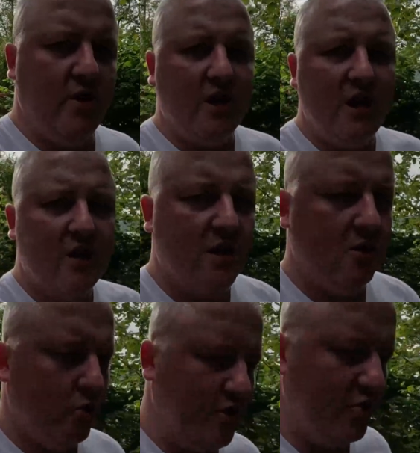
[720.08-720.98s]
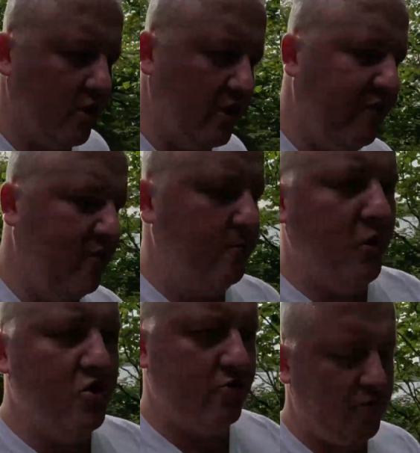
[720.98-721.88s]
in the case of a lot of sort of different
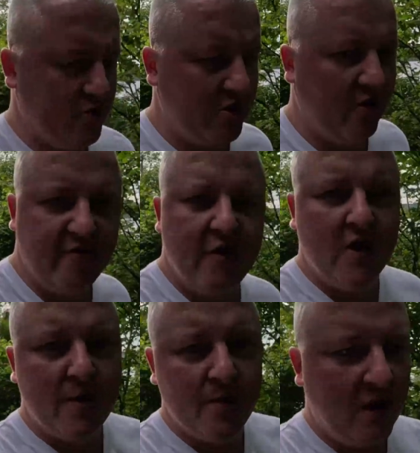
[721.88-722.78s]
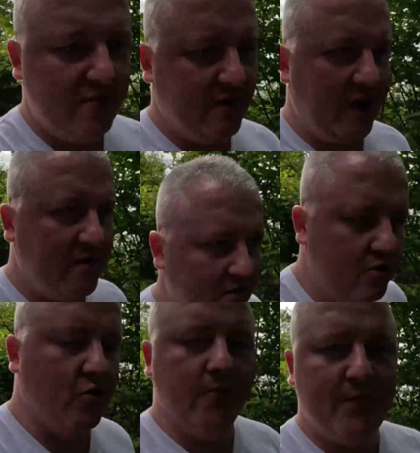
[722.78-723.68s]
mushrooms and stuff, dead.
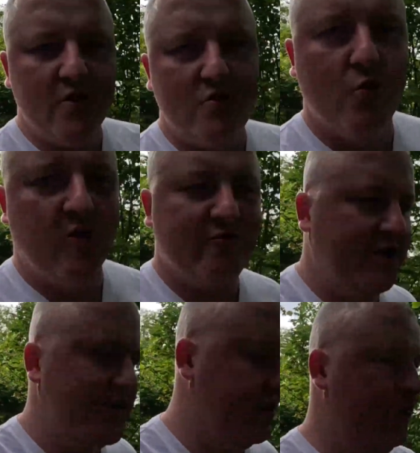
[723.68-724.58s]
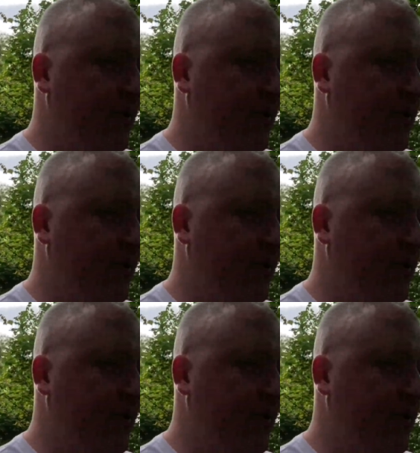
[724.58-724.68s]
So there's no worth risking it,